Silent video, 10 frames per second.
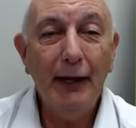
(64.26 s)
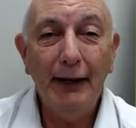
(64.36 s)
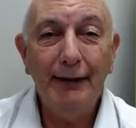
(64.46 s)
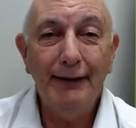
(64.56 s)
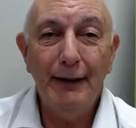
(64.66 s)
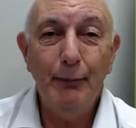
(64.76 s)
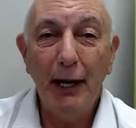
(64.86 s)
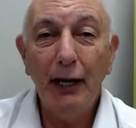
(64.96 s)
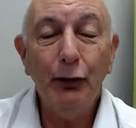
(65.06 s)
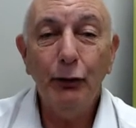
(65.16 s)
as the
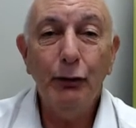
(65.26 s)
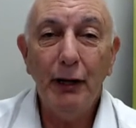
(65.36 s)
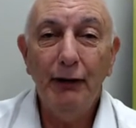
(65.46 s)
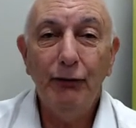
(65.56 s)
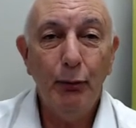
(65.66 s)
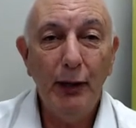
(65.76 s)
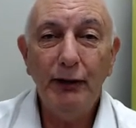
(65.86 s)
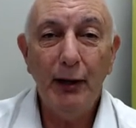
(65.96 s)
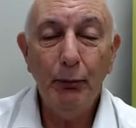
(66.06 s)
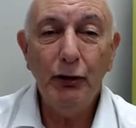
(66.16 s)
medical infrared
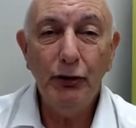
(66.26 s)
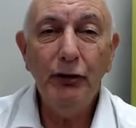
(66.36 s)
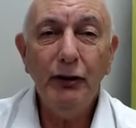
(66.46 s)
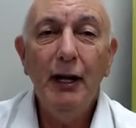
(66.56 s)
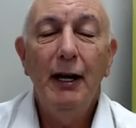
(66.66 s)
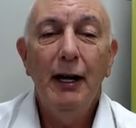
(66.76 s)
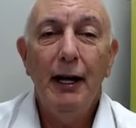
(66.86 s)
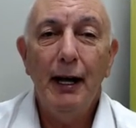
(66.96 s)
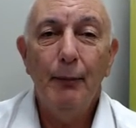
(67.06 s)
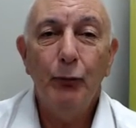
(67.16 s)
temperatures.
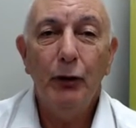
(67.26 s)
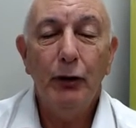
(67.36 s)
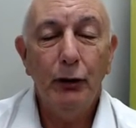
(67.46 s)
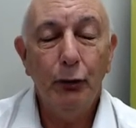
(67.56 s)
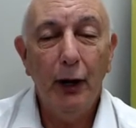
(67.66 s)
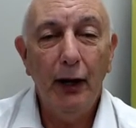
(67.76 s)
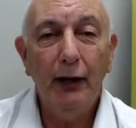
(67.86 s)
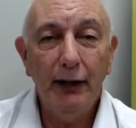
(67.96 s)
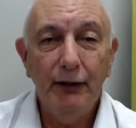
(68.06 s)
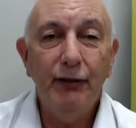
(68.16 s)
The
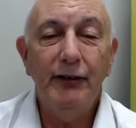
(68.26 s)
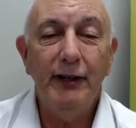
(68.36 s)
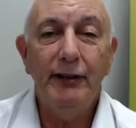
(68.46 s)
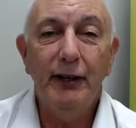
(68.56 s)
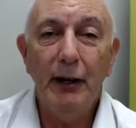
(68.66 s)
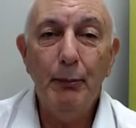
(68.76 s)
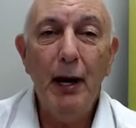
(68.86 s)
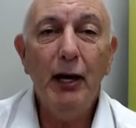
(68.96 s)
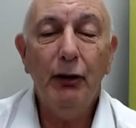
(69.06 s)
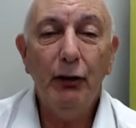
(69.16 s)
only difference is that the
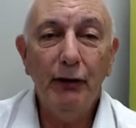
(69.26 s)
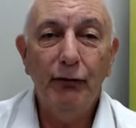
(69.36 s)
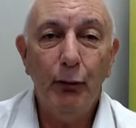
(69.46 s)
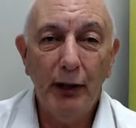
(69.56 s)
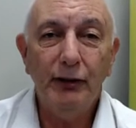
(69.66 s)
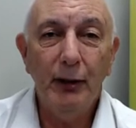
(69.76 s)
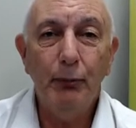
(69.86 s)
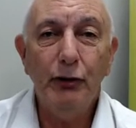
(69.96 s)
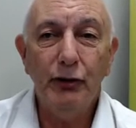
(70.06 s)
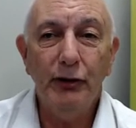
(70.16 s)
medical infrared
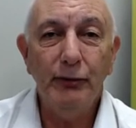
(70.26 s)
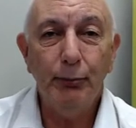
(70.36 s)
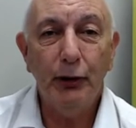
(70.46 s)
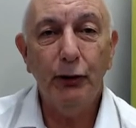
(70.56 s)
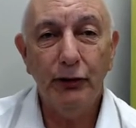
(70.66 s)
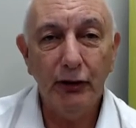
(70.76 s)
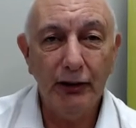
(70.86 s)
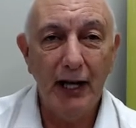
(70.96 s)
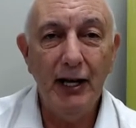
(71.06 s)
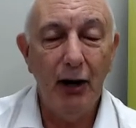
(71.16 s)
temperatures, because they've got
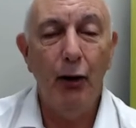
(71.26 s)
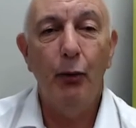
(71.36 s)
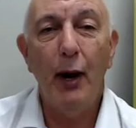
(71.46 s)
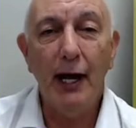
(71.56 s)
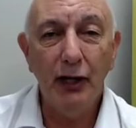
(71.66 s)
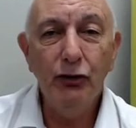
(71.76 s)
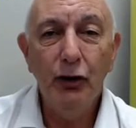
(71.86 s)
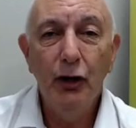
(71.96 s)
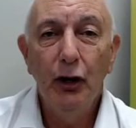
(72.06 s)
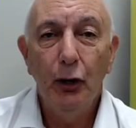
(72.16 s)
that narrow range,
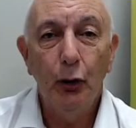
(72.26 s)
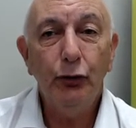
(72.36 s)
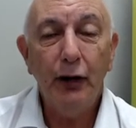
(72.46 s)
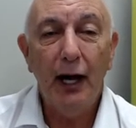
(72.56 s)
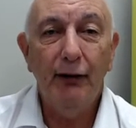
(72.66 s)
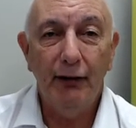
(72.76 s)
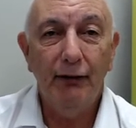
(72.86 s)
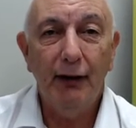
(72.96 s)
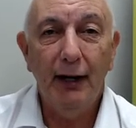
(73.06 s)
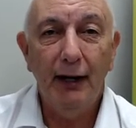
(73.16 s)
also have a
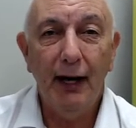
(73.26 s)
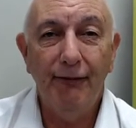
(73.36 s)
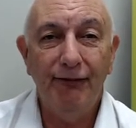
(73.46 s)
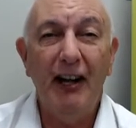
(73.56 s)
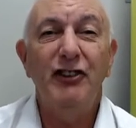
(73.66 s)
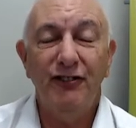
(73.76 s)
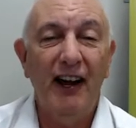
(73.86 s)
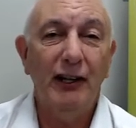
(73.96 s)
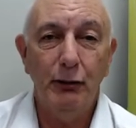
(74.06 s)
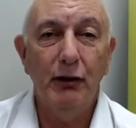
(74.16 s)
fudge
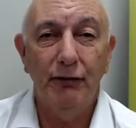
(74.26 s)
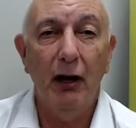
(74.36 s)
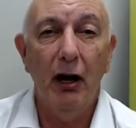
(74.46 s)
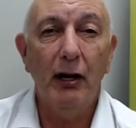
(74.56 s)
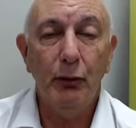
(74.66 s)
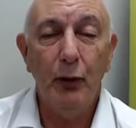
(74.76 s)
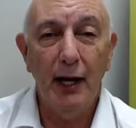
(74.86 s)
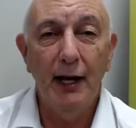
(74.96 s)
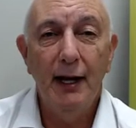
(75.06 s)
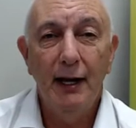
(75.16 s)
factor, if you like,
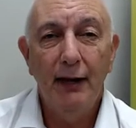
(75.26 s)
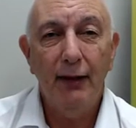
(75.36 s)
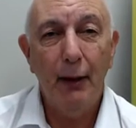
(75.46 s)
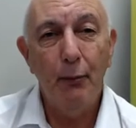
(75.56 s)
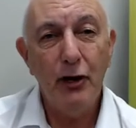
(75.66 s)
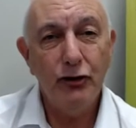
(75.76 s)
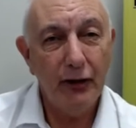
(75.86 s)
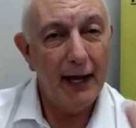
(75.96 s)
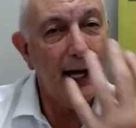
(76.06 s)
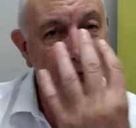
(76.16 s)
where they'll measure
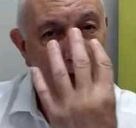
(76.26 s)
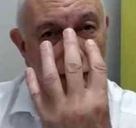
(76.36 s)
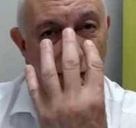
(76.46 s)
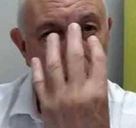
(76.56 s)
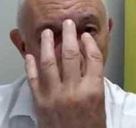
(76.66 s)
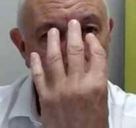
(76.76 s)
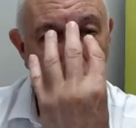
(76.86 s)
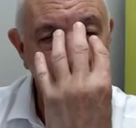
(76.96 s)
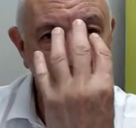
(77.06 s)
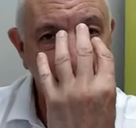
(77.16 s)
the outside temperature
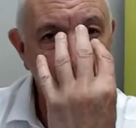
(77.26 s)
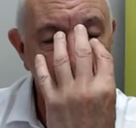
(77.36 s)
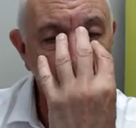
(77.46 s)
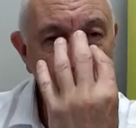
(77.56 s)
of your forehead